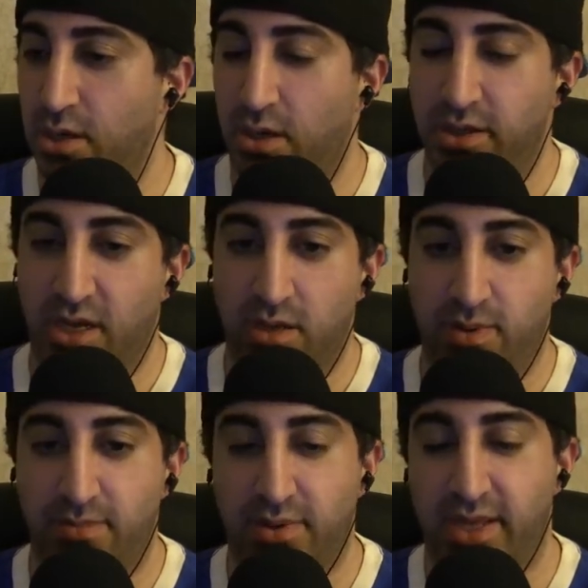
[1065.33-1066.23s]
all the other
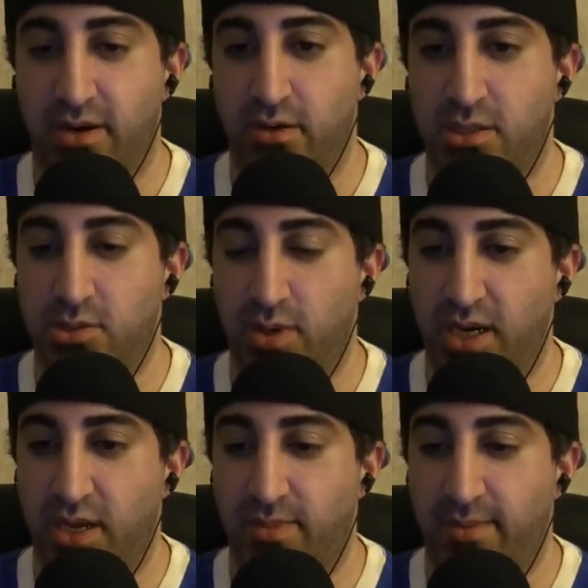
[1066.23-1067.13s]
people that are
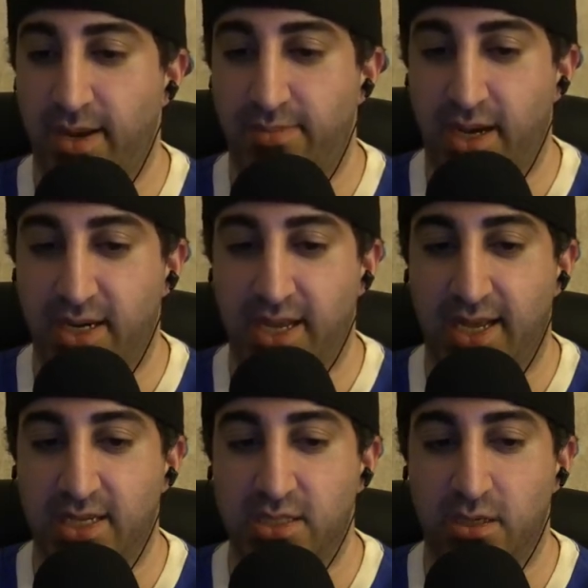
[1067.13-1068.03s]
tweeting about my
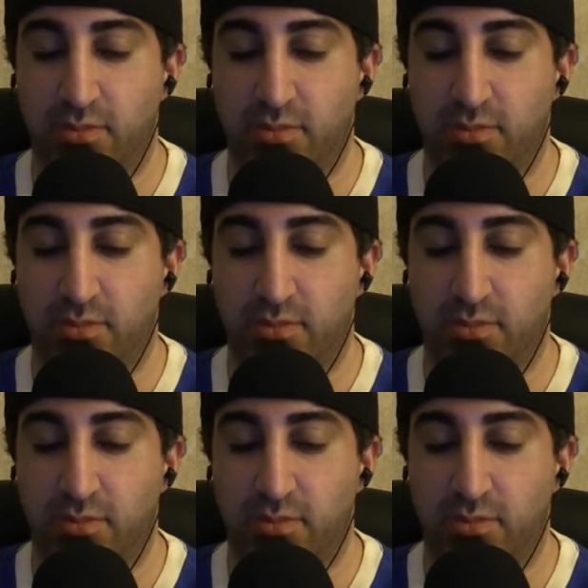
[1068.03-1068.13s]
podcast,